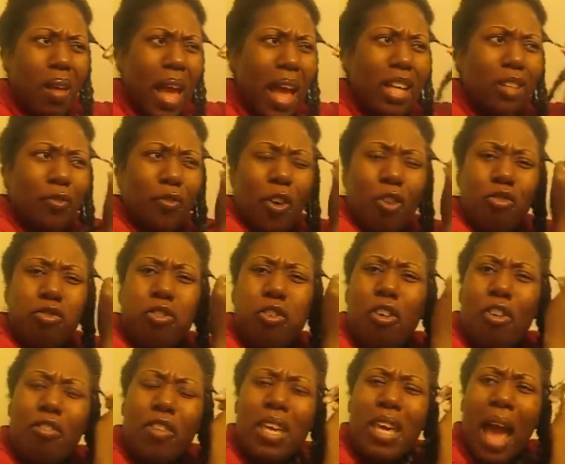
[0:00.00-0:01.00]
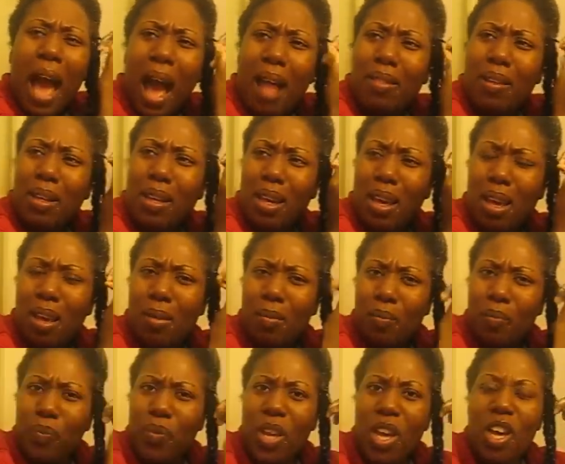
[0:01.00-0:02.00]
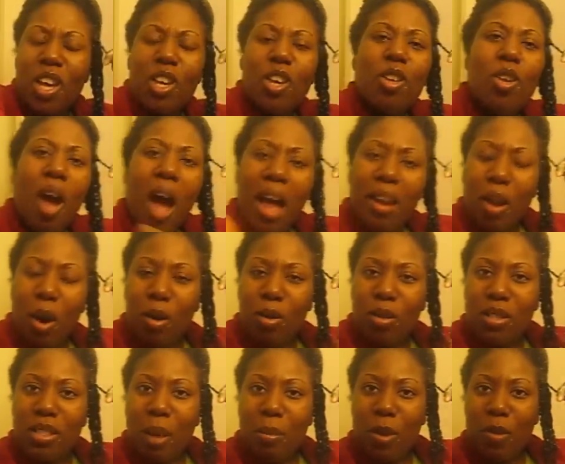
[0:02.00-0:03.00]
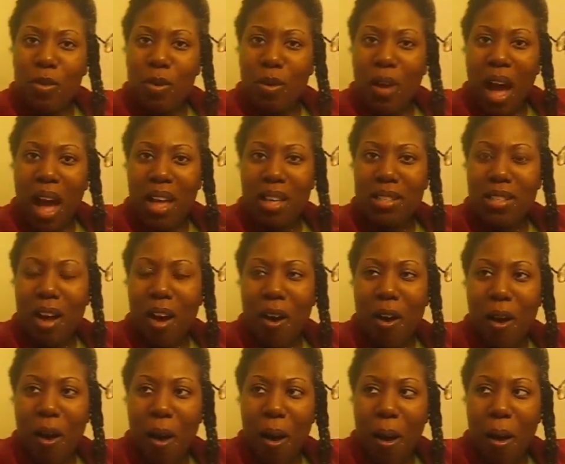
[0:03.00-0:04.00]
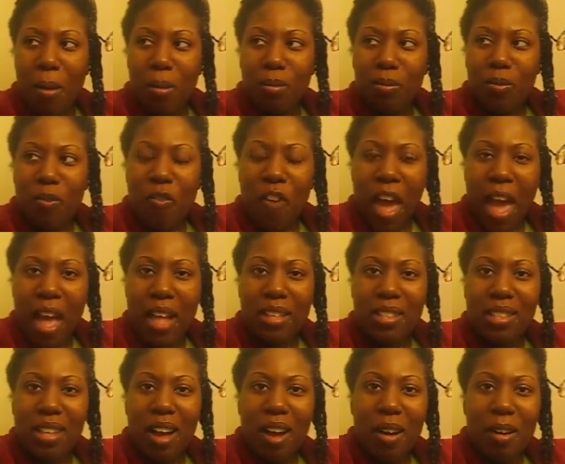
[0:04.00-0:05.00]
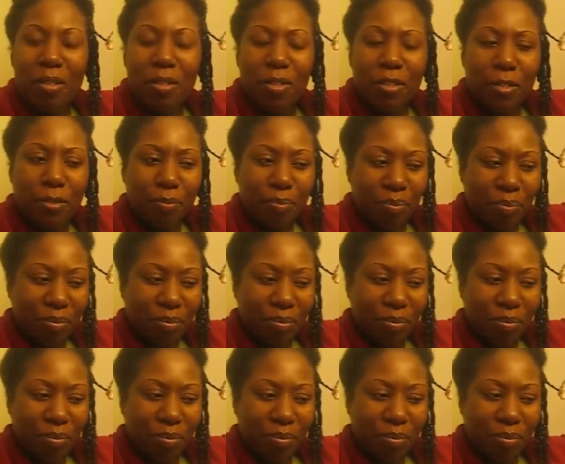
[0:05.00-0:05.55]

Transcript: And for reality, you know, I know some of you guys are fans of